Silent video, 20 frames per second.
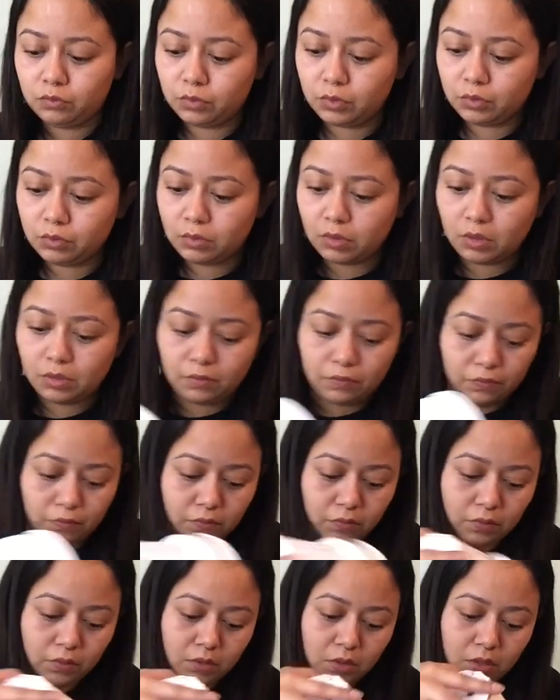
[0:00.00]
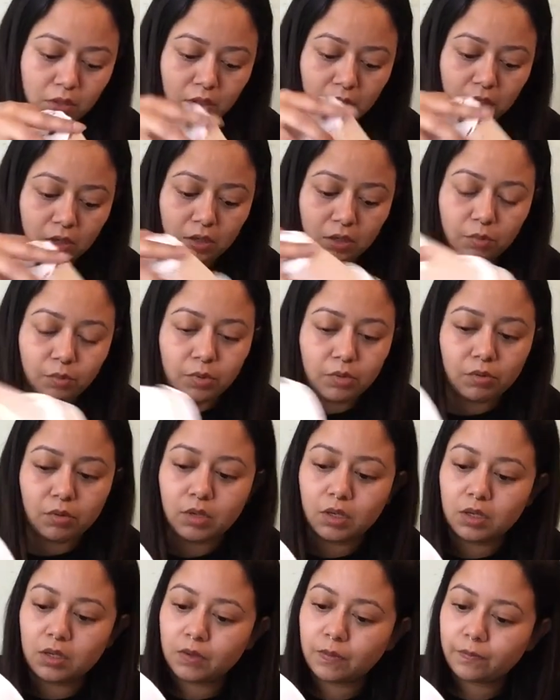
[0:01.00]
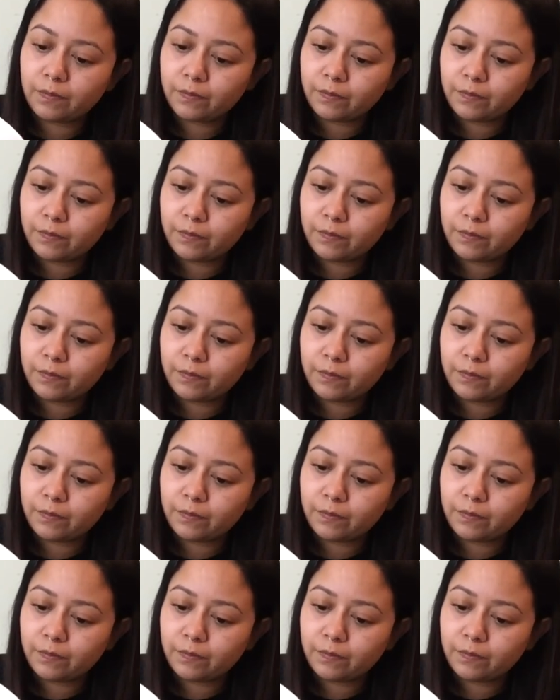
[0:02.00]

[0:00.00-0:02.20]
root off. It'll be okay.